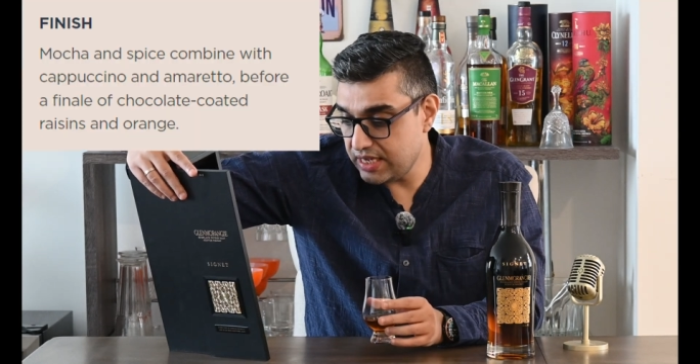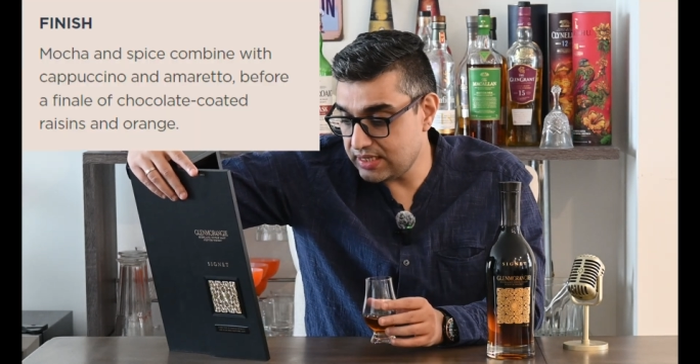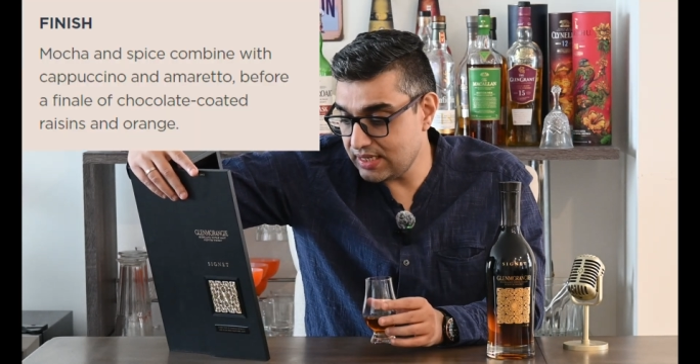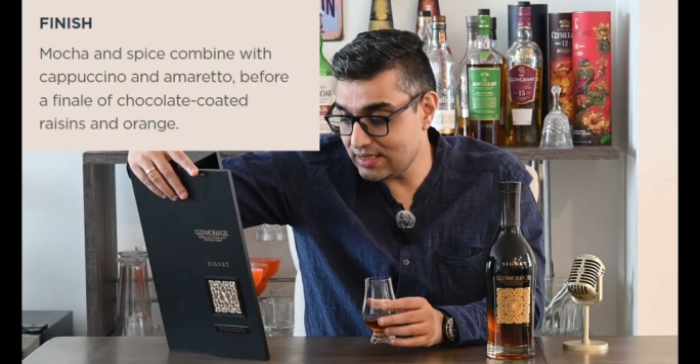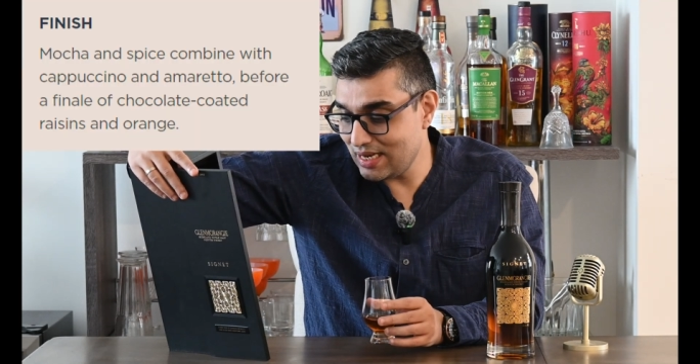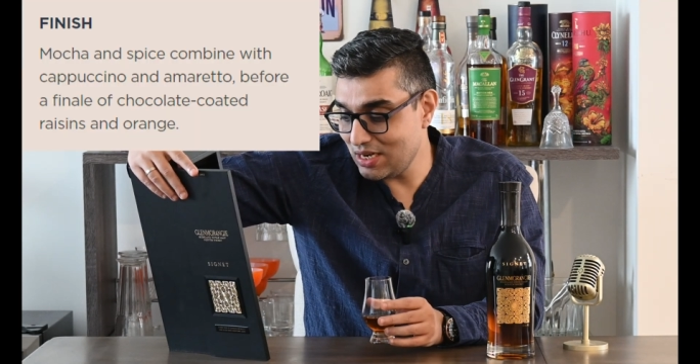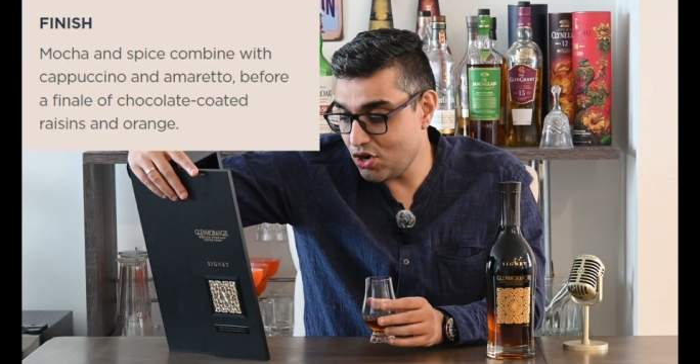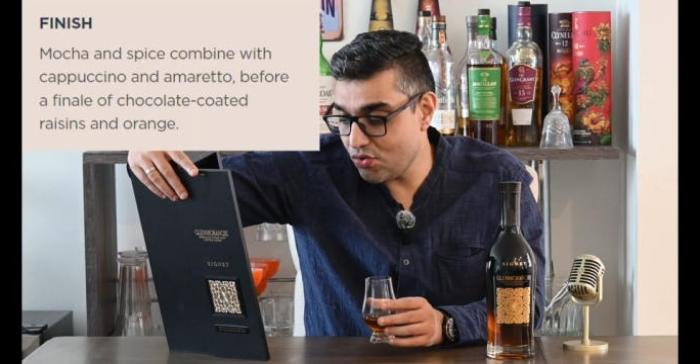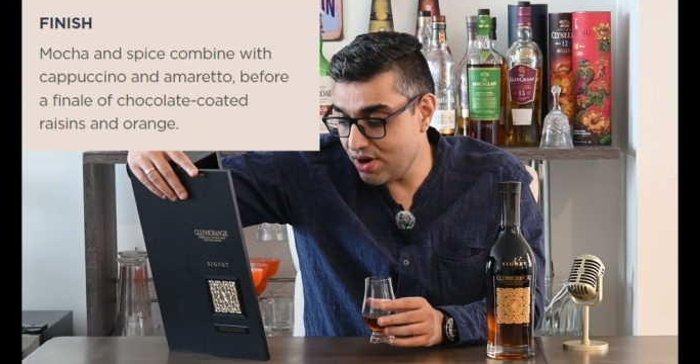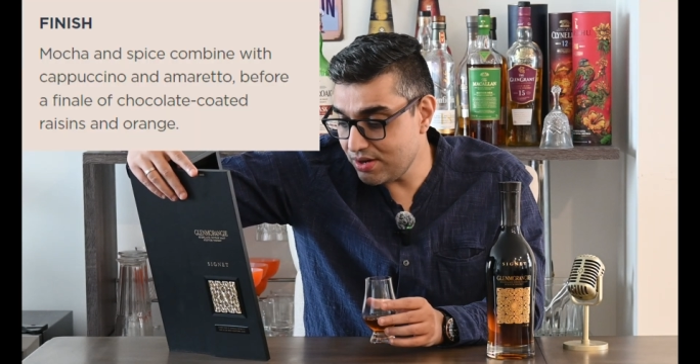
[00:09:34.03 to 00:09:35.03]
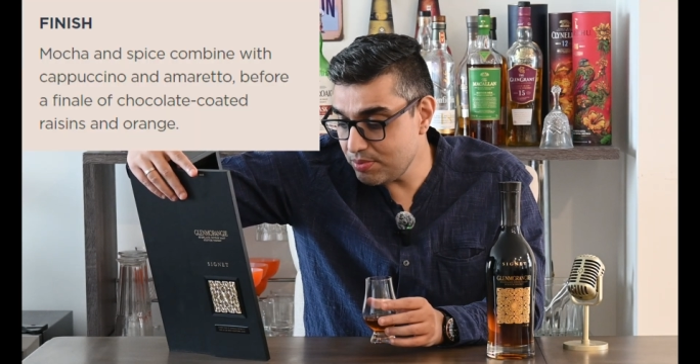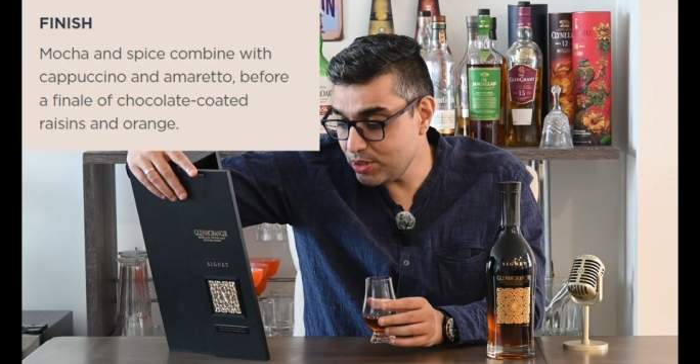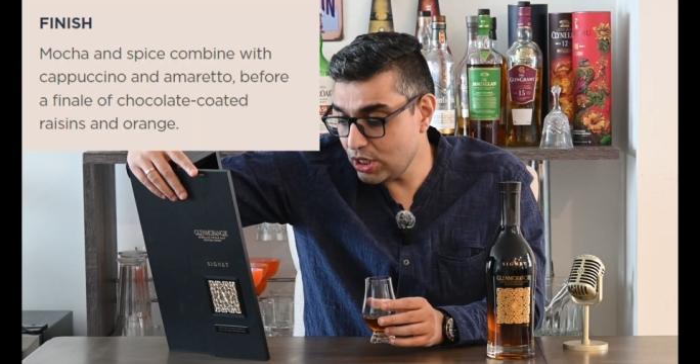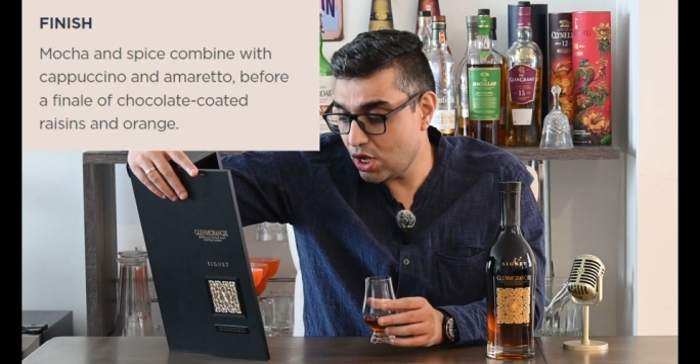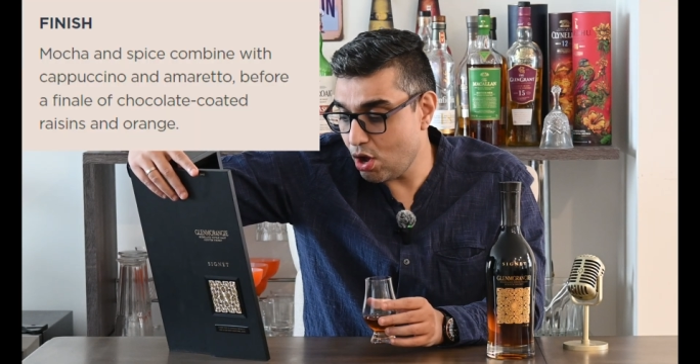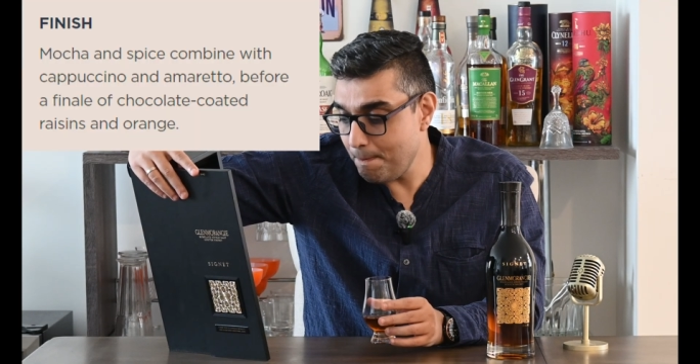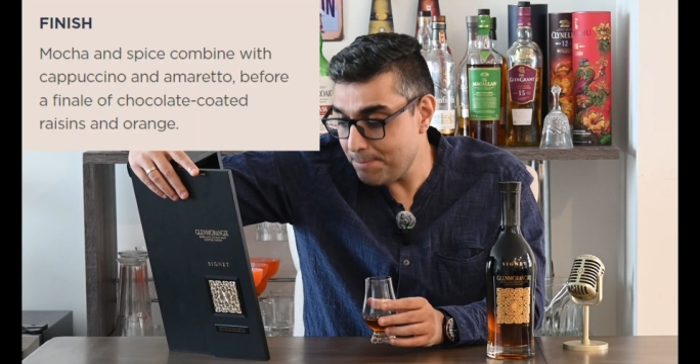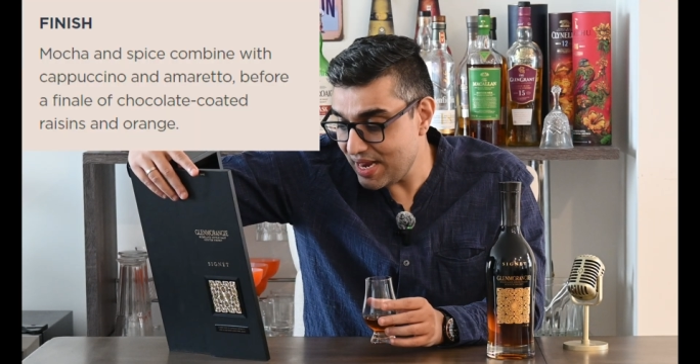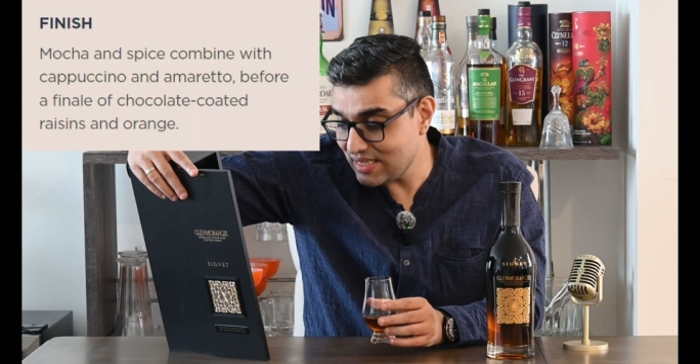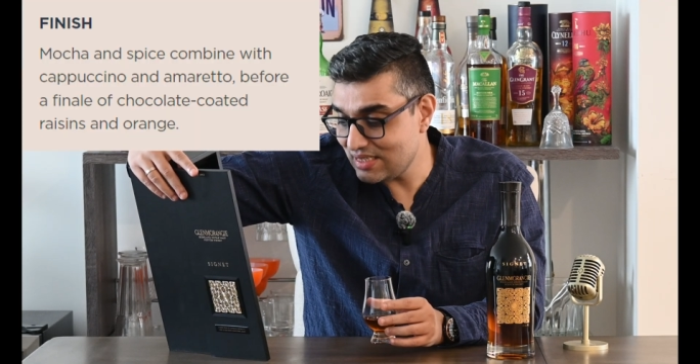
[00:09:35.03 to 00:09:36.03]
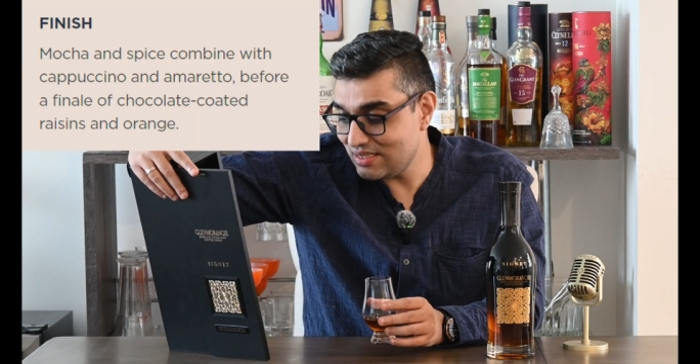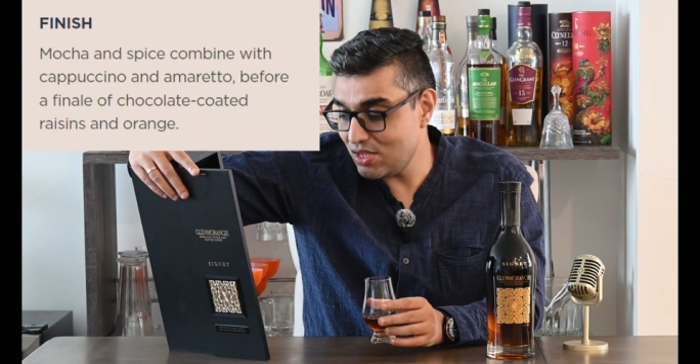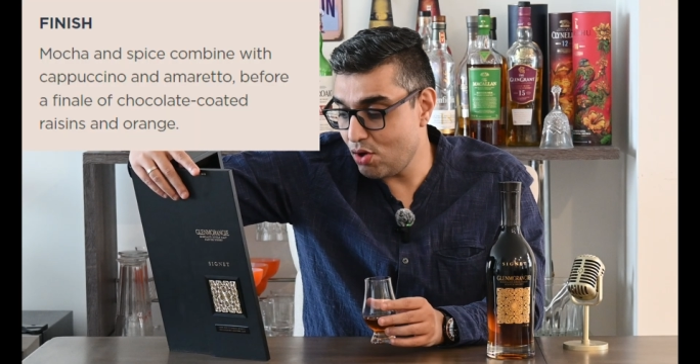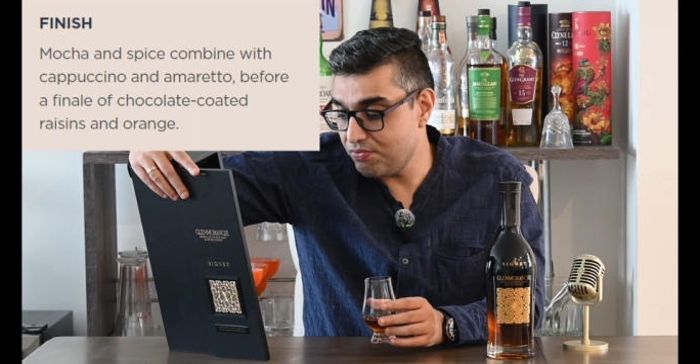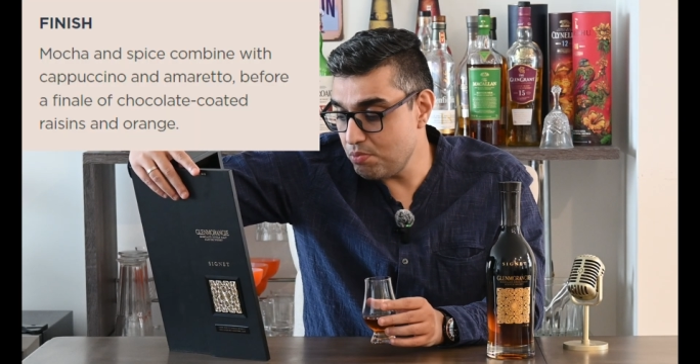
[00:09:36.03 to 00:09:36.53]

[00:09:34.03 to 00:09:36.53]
It says an incredible complexity of